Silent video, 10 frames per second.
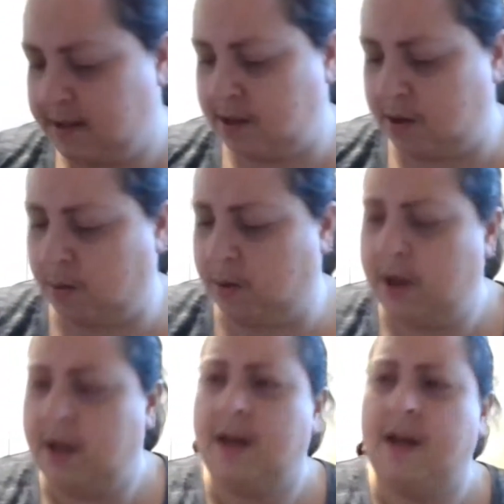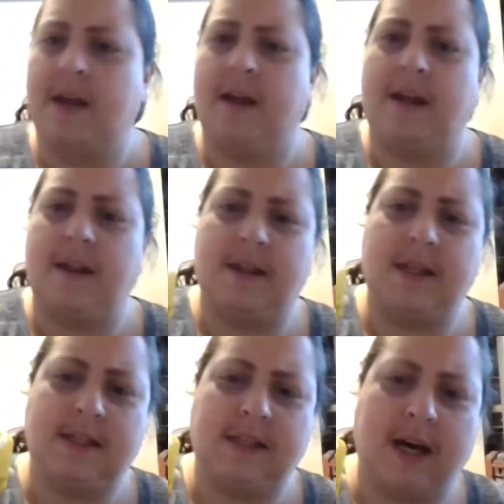so
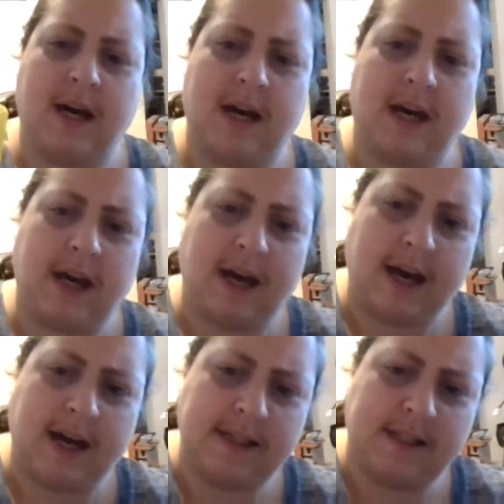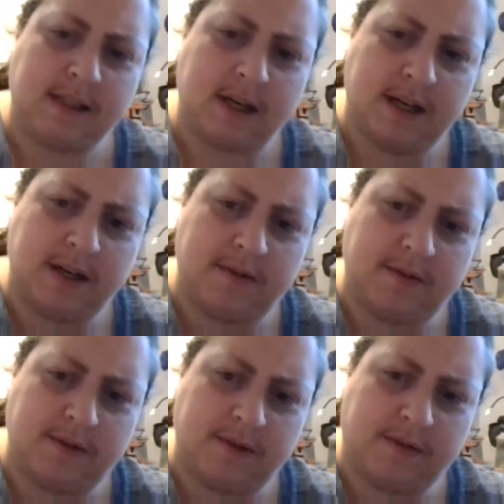this guy has kind
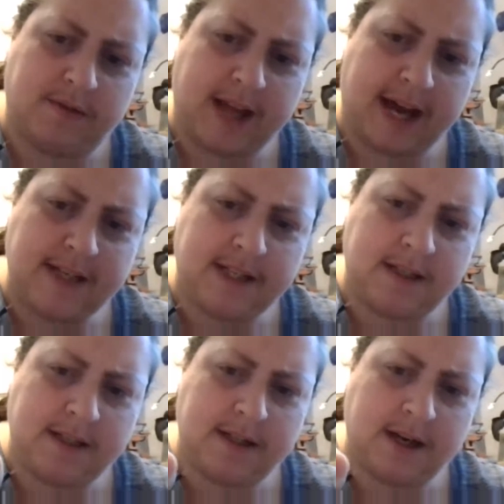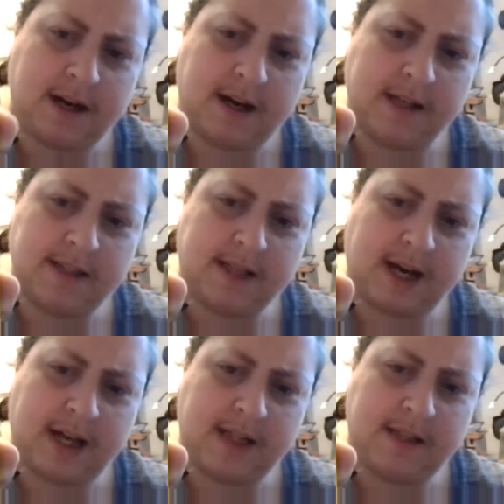of flat
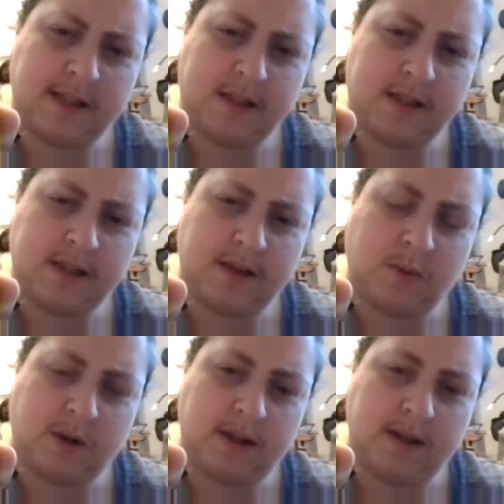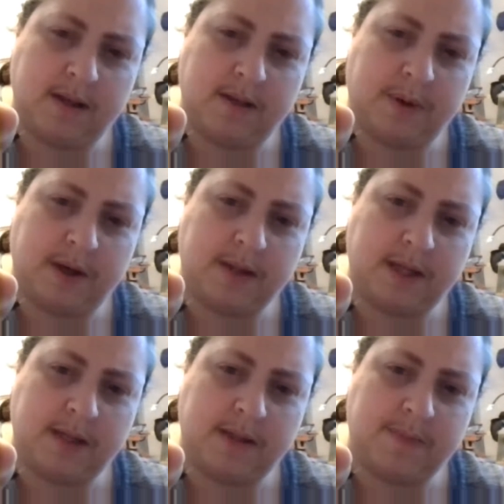sides to what the part
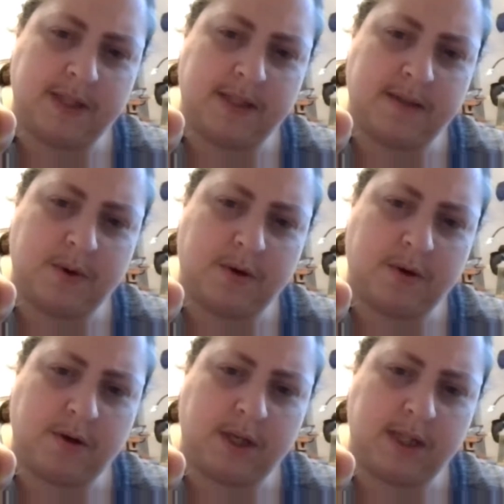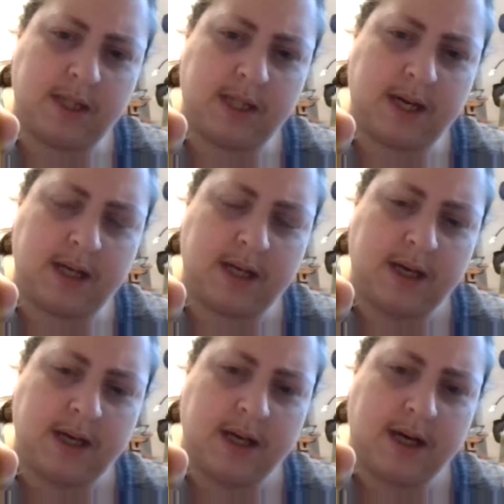that spins the motor. Can you see that?
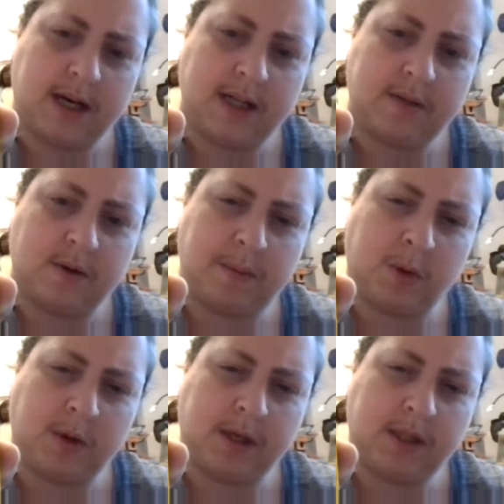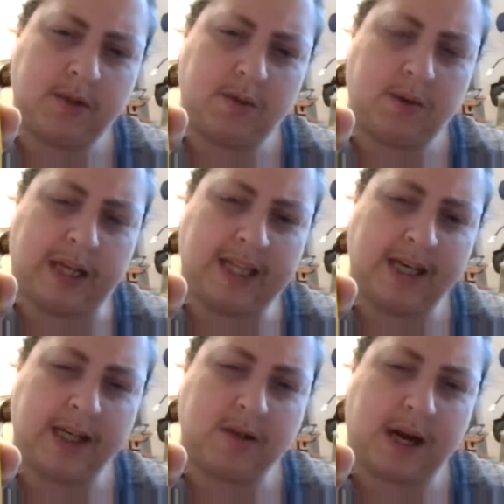So I'm going to, I
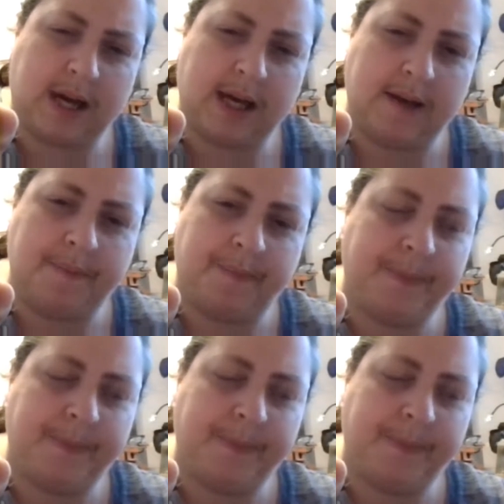think, try and